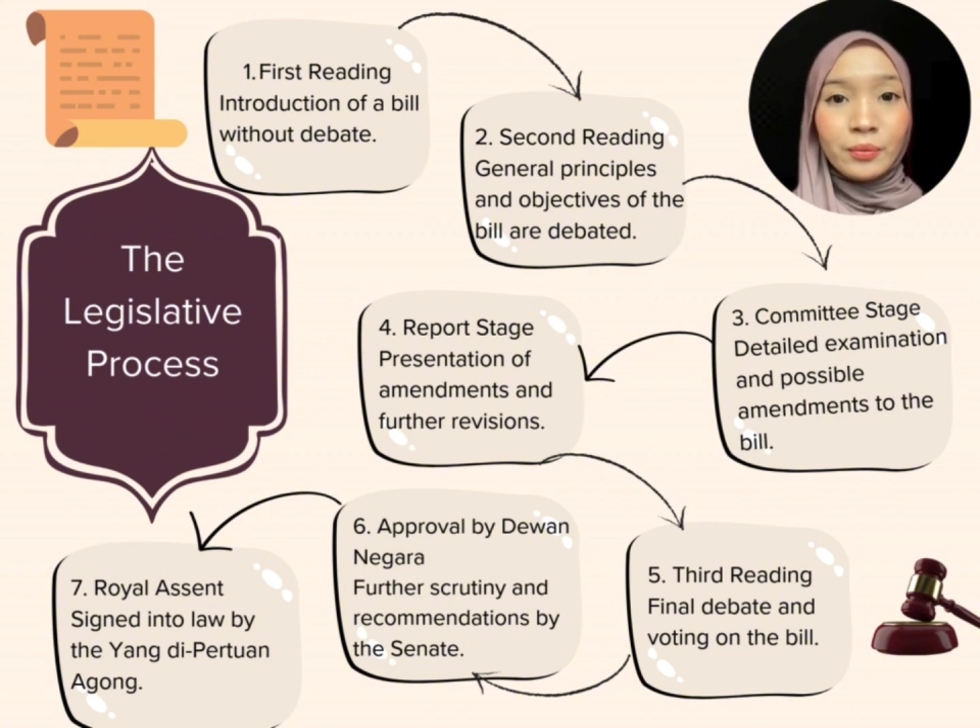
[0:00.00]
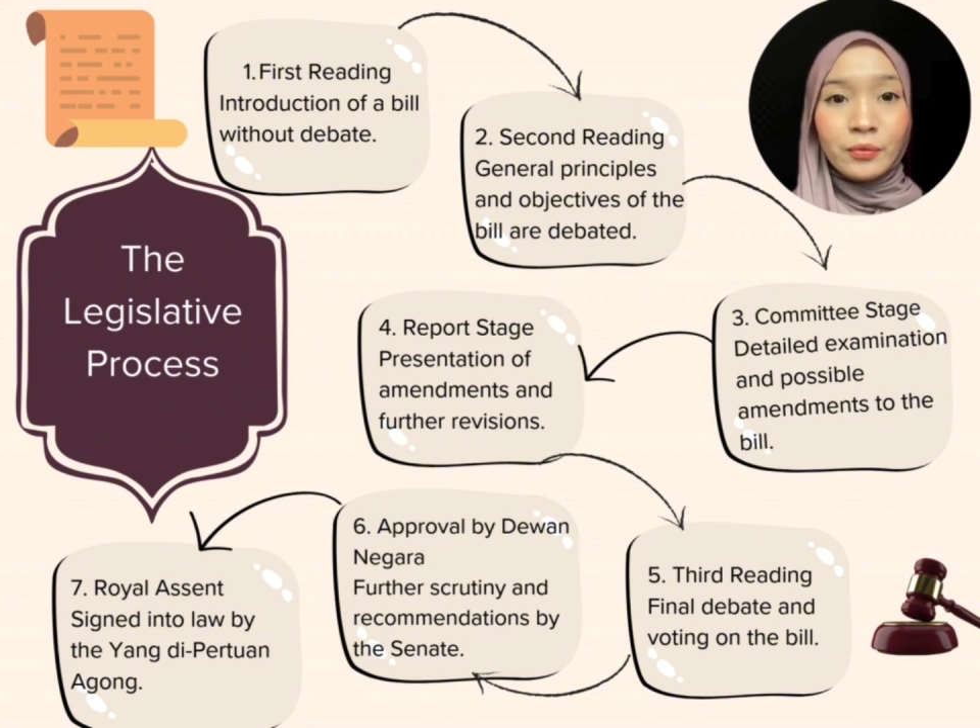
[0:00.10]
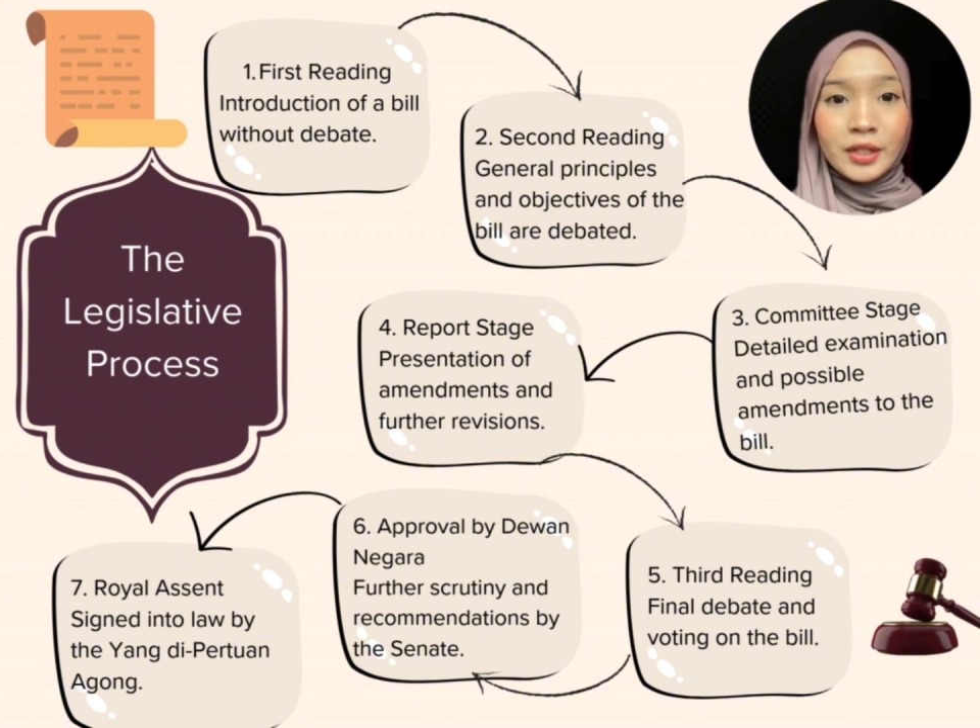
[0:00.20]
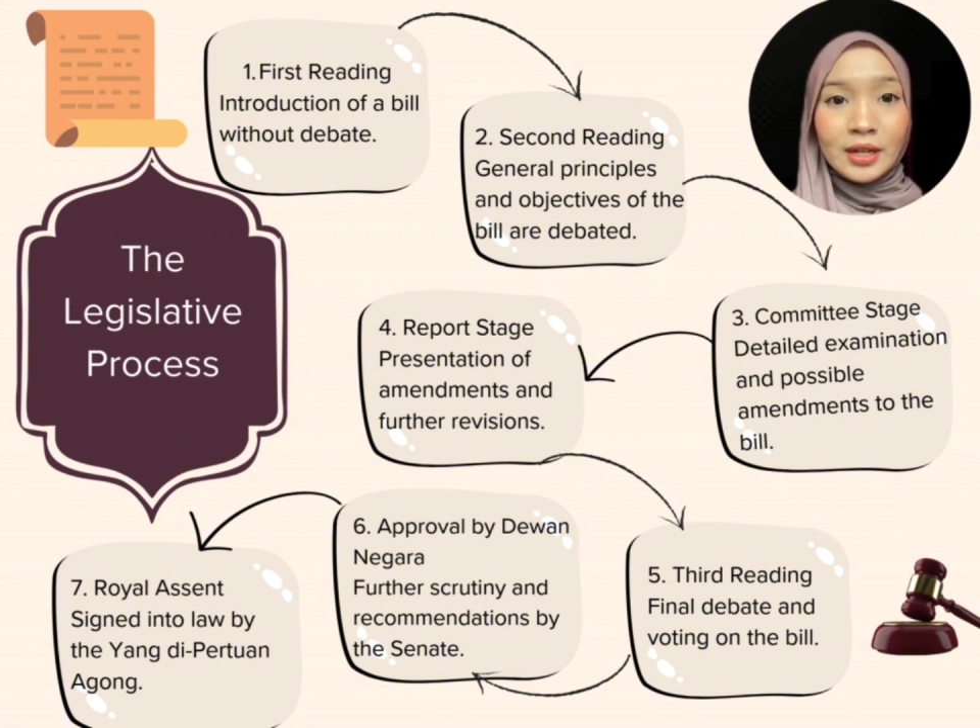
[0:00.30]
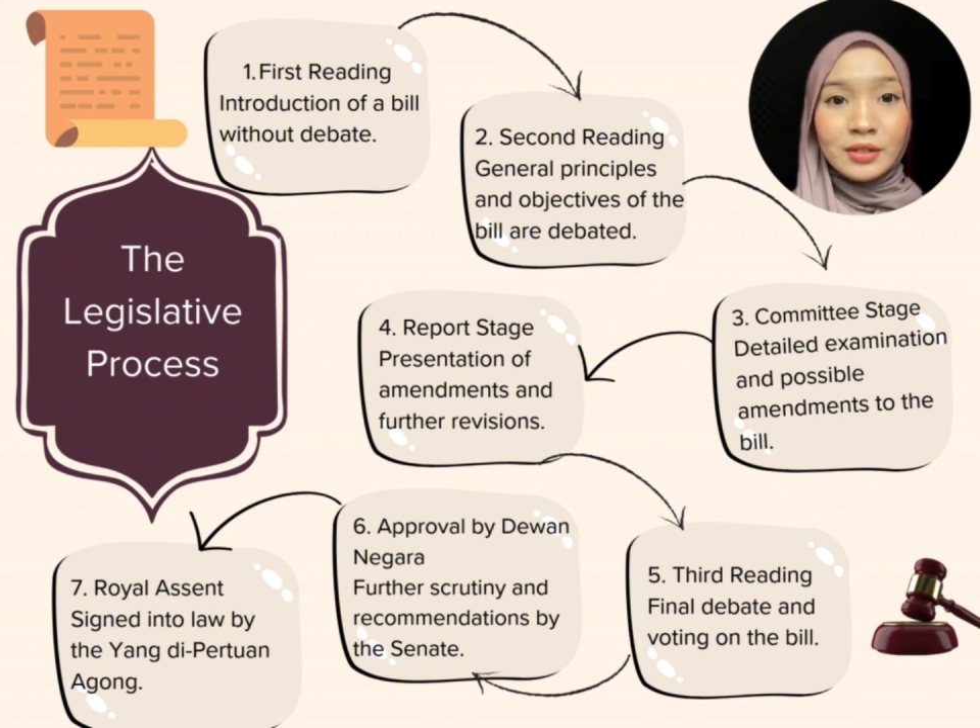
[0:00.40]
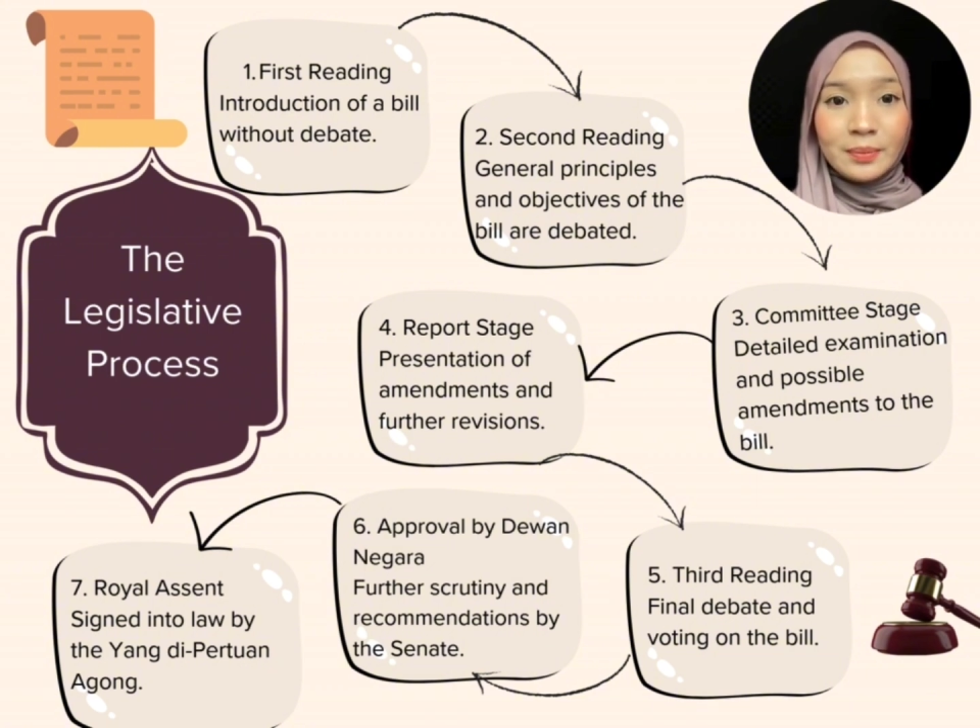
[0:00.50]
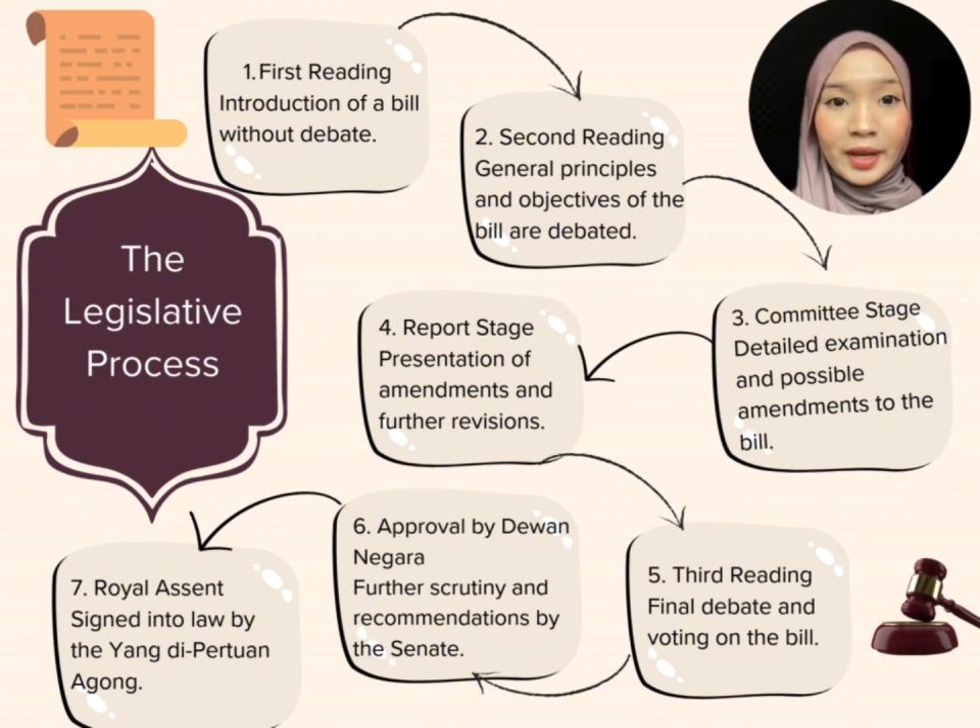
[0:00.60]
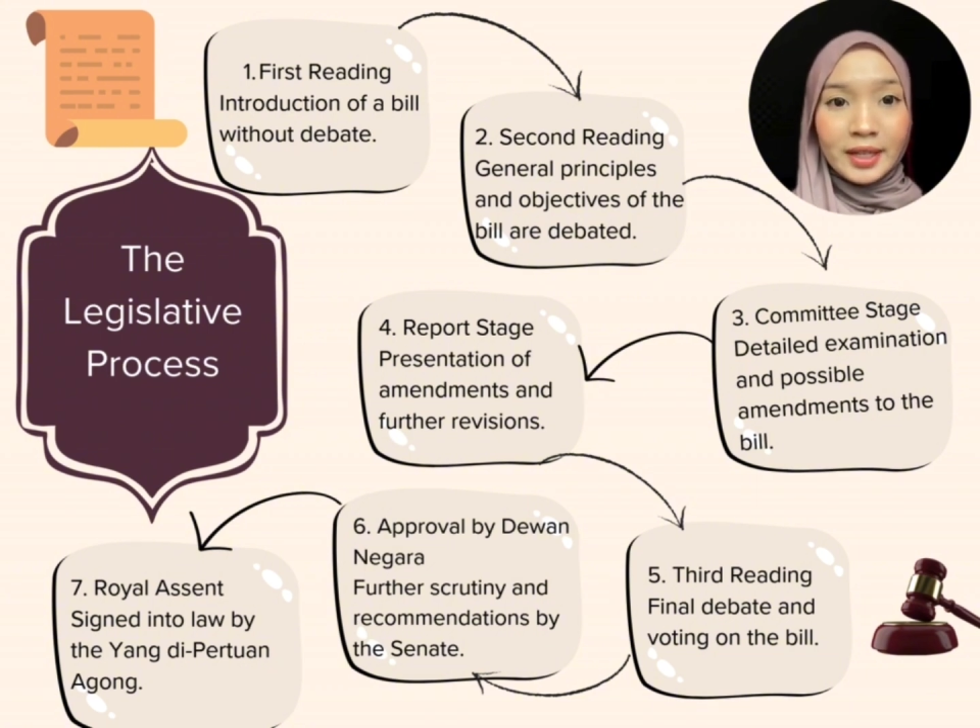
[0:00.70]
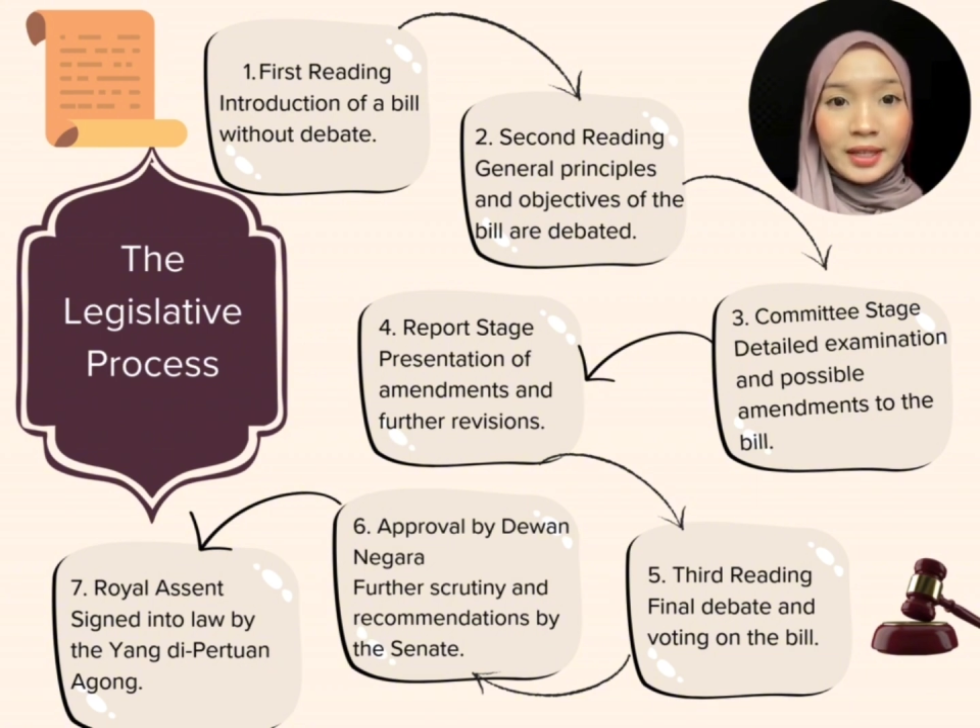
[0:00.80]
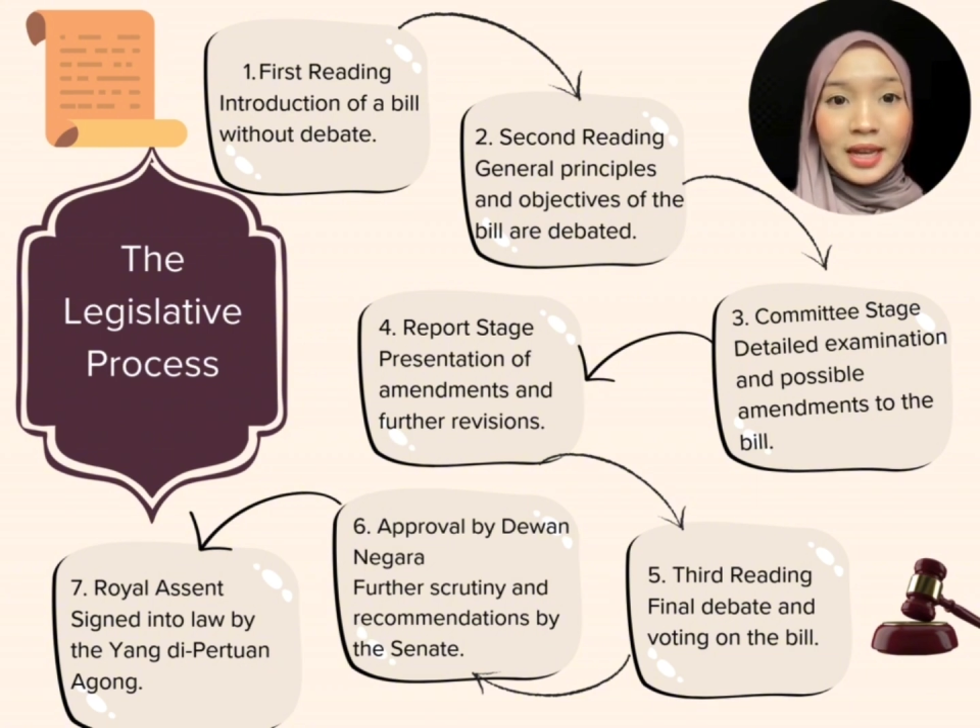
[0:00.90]
without
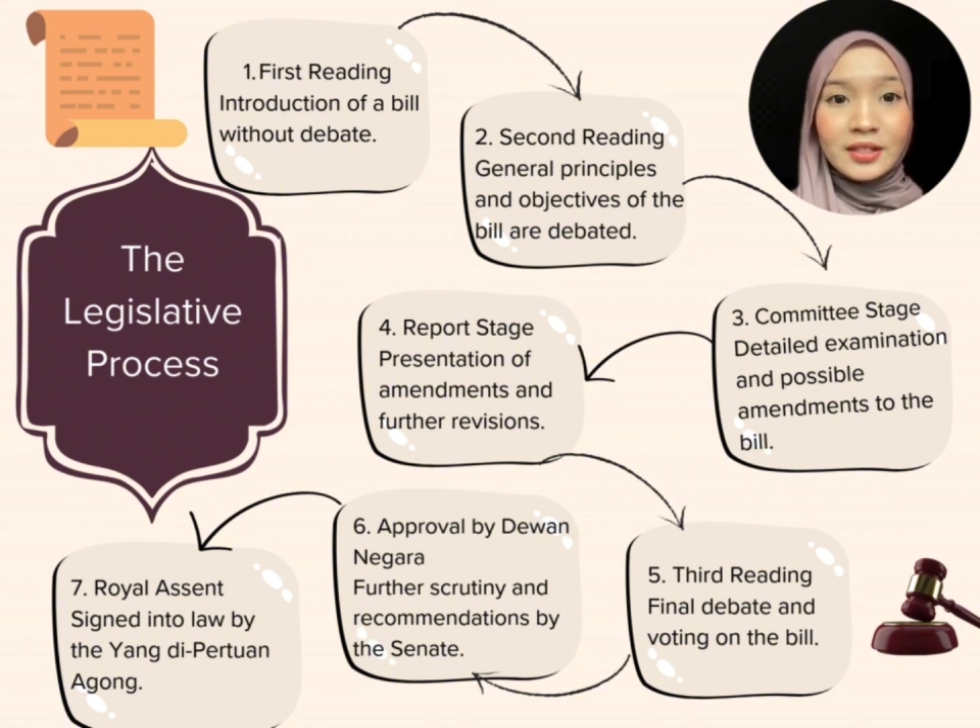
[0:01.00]
debate.